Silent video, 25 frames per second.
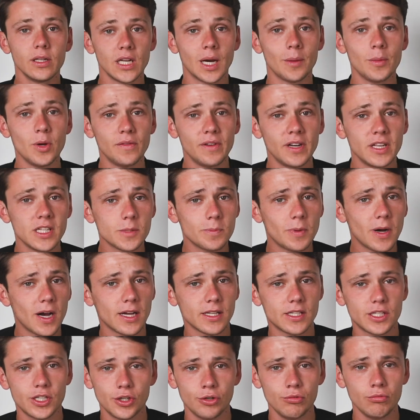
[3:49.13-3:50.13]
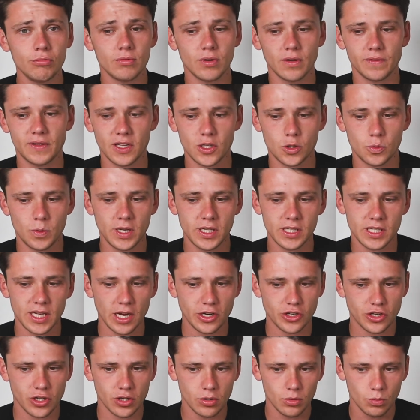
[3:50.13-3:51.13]
Now moving into part 2 of this week's
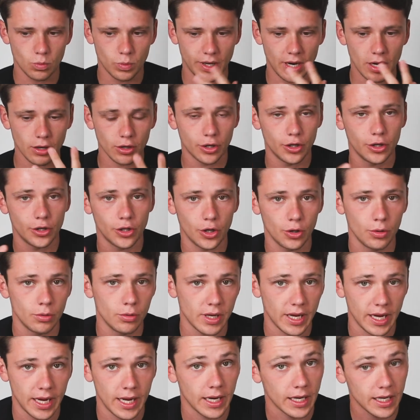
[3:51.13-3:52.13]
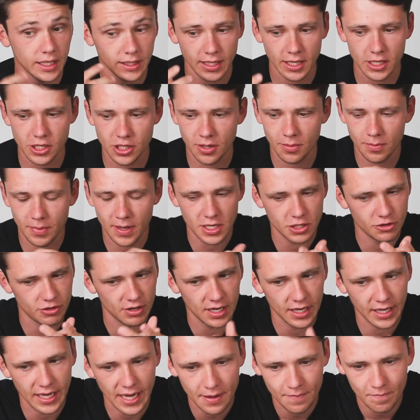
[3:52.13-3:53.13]
session, we're now going to do a conditioning-based drill
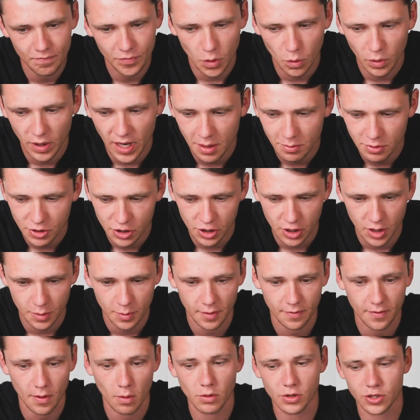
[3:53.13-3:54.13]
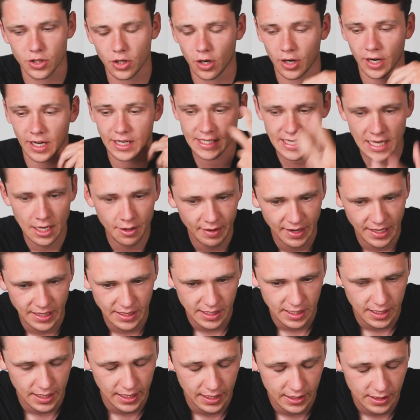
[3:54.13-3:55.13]
again, okay, we're just going to be focusing on
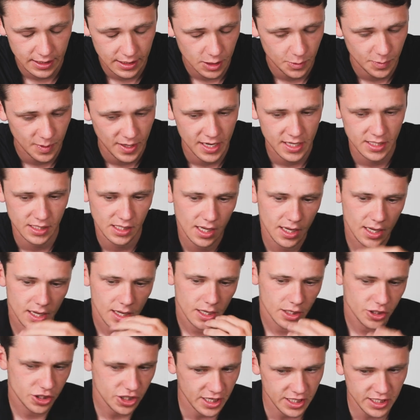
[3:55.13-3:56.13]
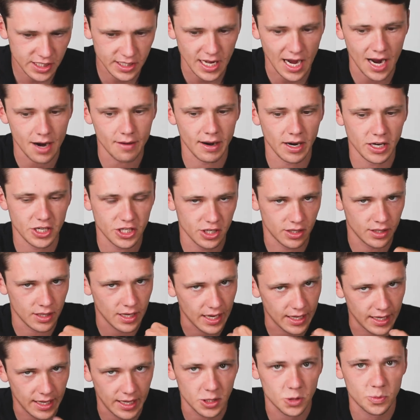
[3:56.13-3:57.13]
accelerating into space, change direction,
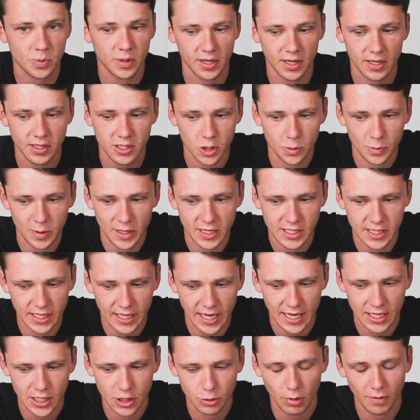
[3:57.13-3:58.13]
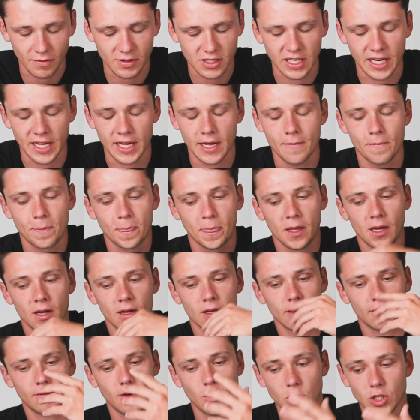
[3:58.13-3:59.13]
and then sprinting into space again. So obviously,
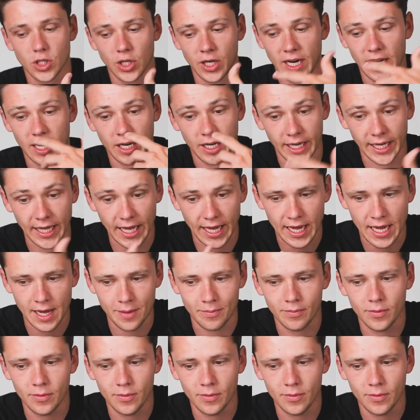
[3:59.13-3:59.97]
focusing in a game,